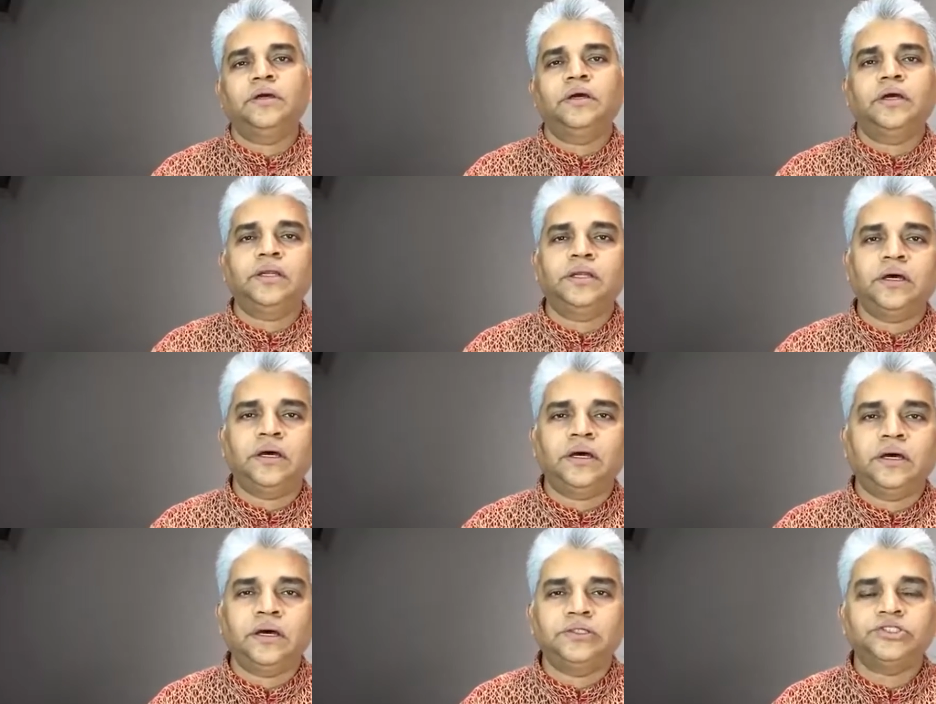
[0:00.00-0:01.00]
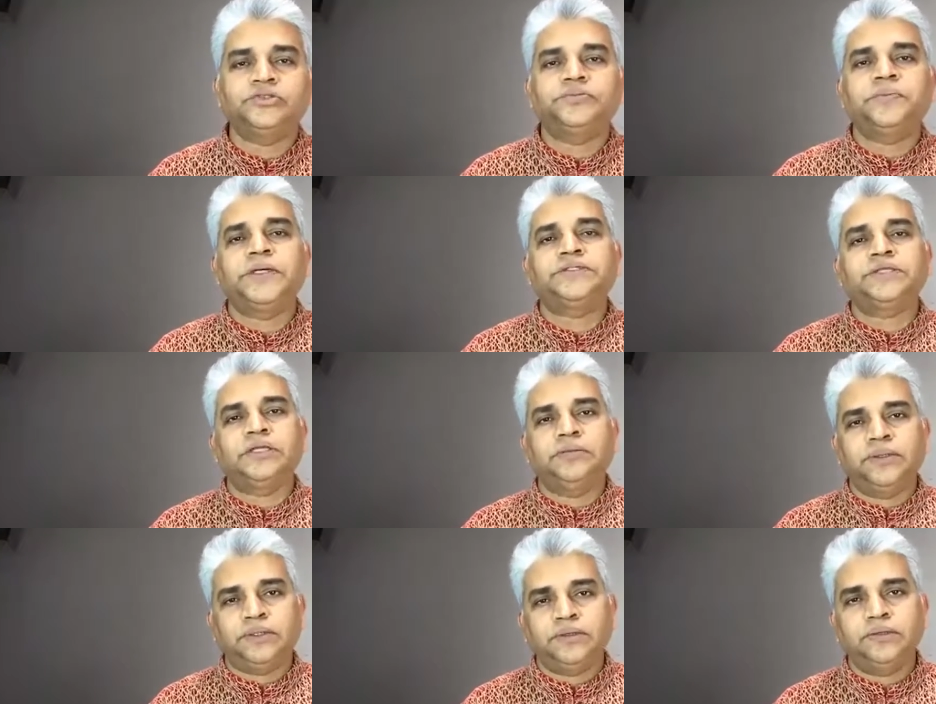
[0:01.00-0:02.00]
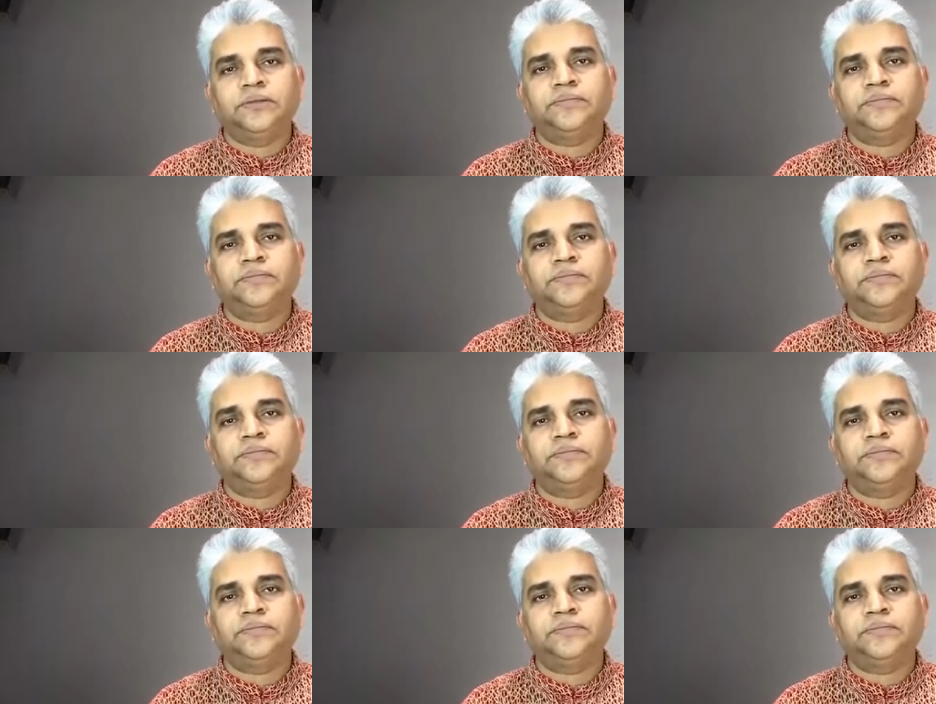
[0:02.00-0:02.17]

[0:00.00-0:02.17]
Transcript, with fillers: and space element.